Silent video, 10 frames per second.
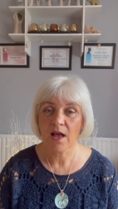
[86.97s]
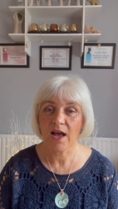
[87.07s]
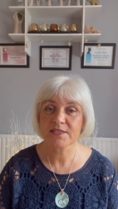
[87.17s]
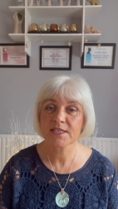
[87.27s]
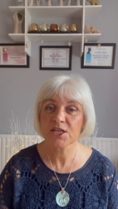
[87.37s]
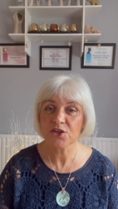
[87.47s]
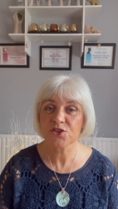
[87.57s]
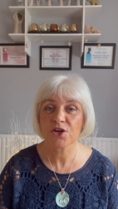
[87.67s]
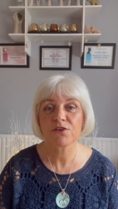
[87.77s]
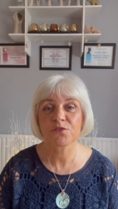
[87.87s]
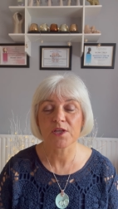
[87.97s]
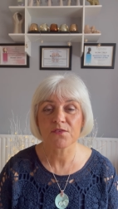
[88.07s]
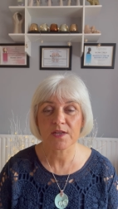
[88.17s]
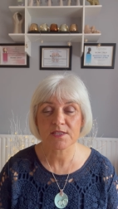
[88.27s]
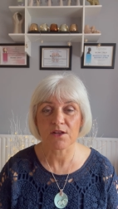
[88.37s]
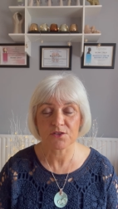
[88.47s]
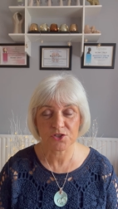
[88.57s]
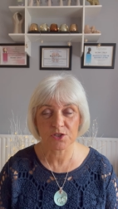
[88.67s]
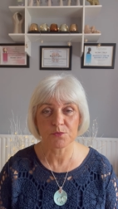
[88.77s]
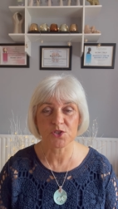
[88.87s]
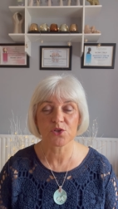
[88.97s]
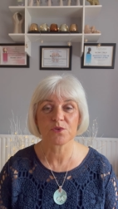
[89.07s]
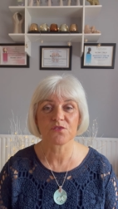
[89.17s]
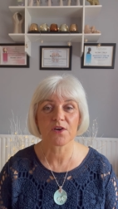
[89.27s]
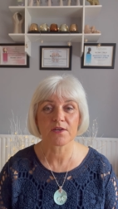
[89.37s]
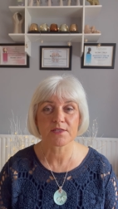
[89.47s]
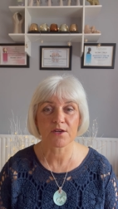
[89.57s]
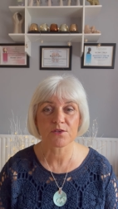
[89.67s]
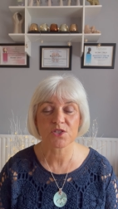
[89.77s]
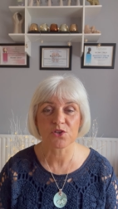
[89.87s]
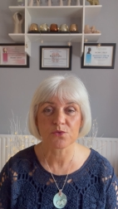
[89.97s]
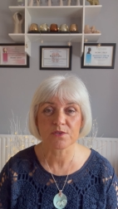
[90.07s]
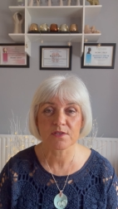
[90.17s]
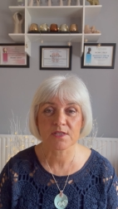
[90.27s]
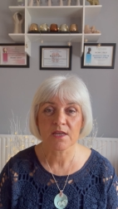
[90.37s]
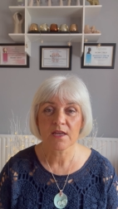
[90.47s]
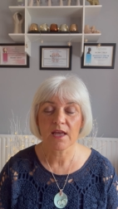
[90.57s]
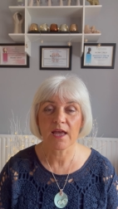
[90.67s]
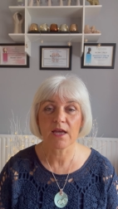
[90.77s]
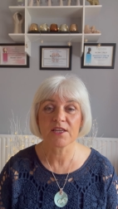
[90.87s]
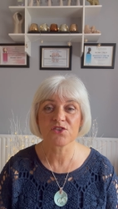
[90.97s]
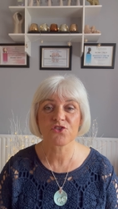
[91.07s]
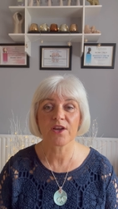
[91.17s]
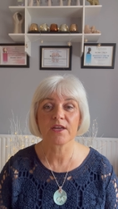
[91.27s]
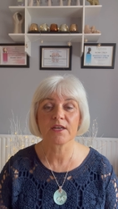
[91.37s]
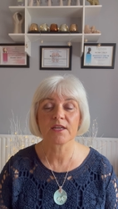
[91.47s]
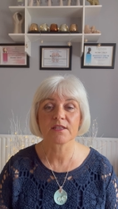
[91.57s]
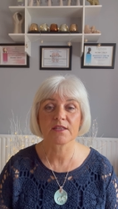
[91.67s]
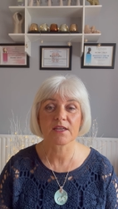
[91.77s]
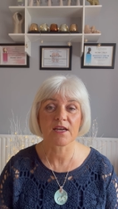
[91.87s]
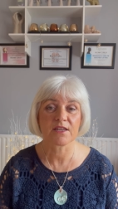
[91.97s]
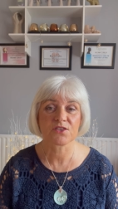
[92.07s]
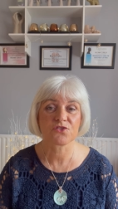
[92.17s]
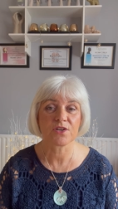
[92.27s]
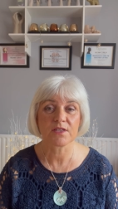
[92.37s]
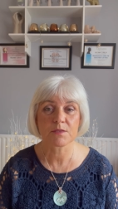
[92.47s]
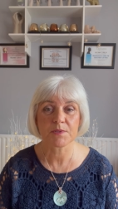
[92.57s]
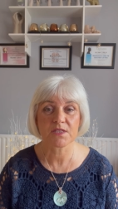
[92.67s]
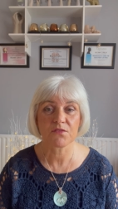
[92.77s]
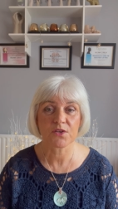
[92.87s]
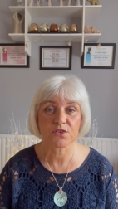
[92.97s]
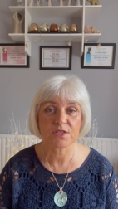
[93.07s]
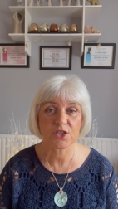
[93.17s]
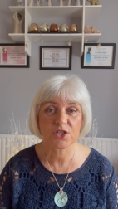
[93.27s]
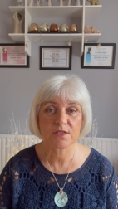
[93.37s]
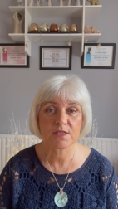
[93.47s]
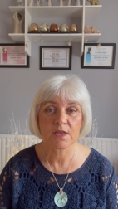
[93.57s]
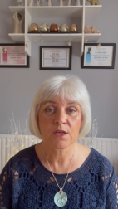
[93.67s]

as a teacher of reflexology, we do advise our students uh, in training that they can't treat specific conditions.